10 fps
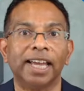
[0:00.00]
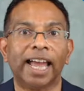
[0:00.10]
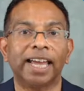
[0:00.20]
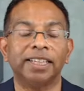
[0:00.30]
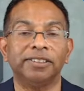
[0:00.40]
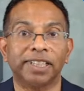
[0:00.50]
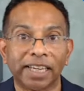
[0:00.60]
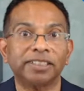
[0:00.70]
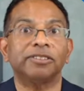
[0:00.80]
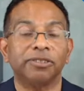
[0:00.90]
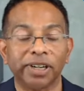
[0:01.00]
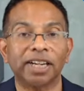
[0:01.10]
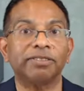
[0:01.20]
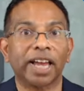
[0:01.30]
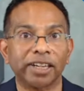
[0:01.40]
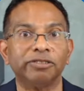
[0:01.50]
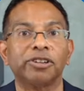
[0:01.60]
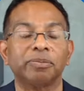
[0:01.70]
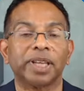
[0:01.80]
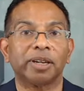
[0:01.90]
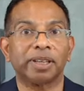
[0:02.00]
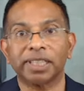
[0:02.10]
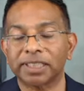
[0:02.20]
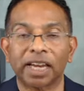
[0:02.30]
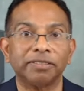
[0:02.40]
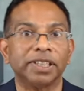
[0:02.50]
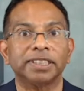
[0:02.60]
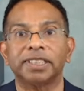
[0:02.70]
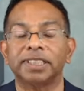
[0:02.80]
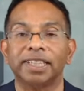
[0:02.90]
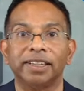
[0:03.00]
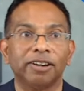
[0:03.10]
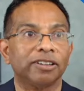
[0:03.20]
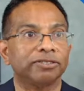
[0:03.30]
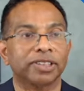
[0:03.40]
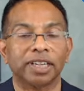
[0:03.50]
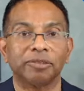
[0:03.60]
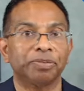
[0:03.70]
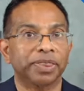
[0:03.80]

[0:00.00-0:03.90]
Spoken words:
and you get real value from that and the diversity of the